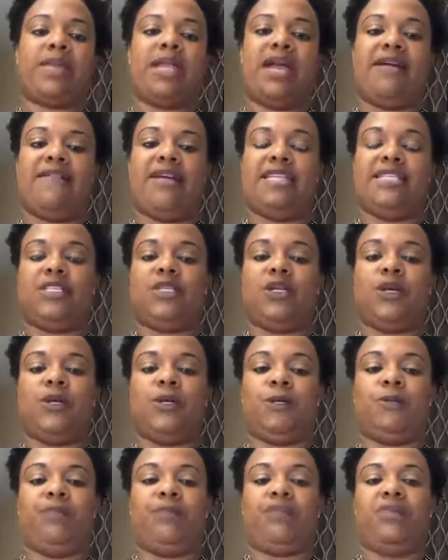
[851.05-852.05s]
All right,
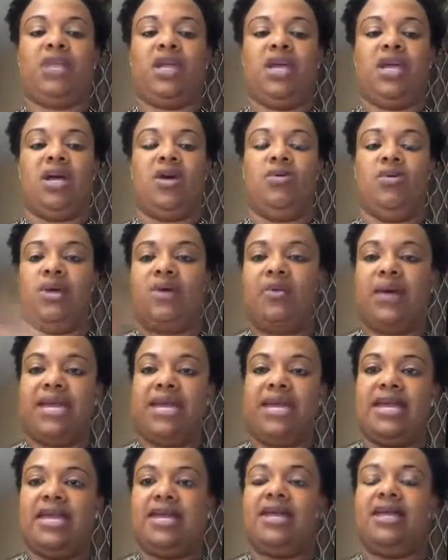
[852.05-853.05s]
so we
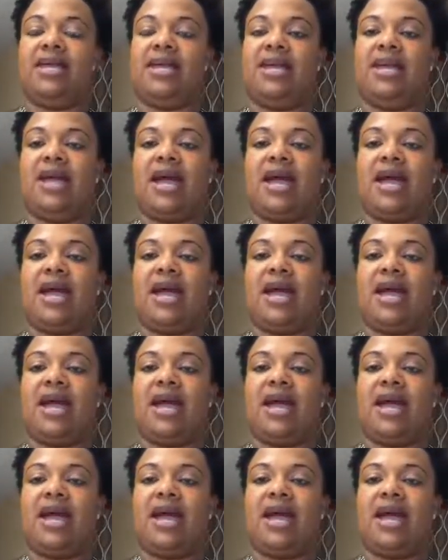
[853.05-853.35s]
went in.